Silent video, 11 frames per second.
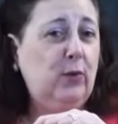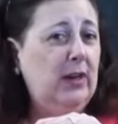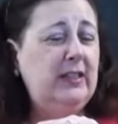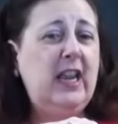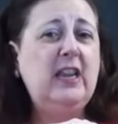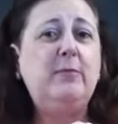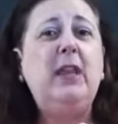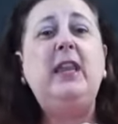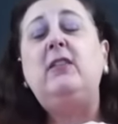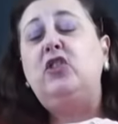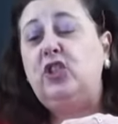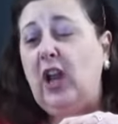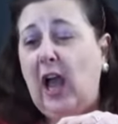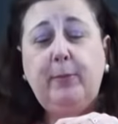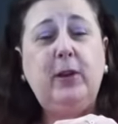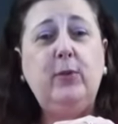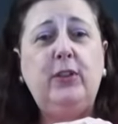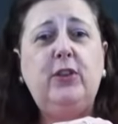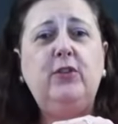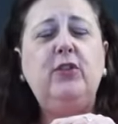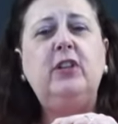if you want to take me shopping with you,